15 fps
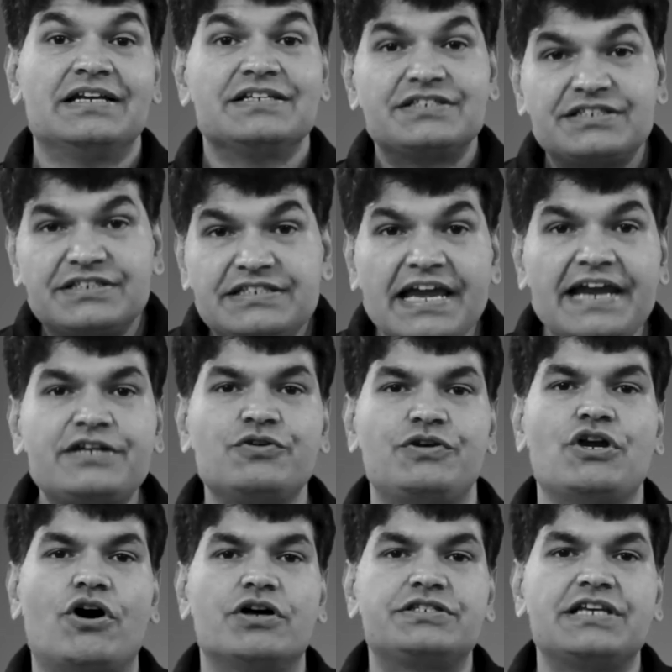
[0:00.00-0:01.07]
Say to
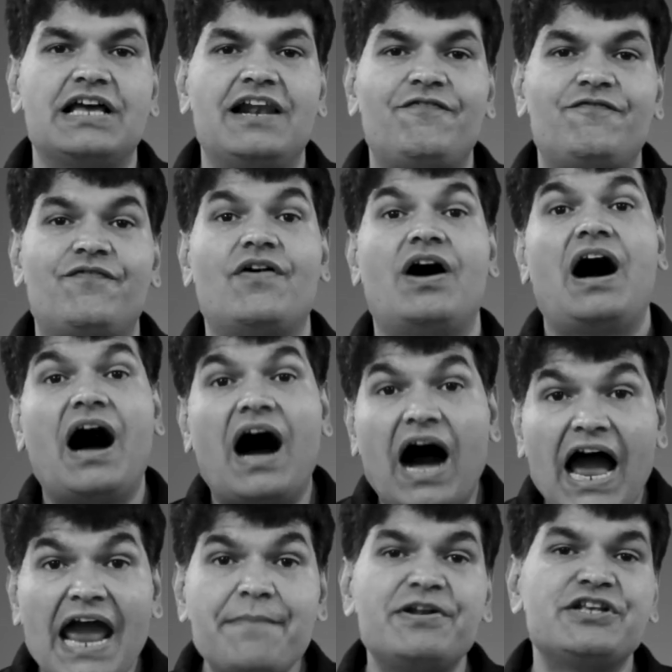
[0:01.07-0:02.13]
yourself,
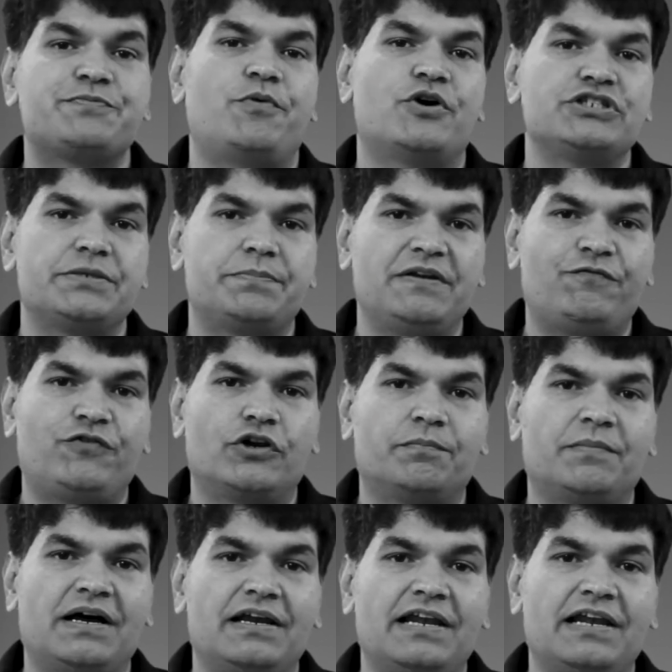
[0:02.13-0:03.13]
I am responsible for my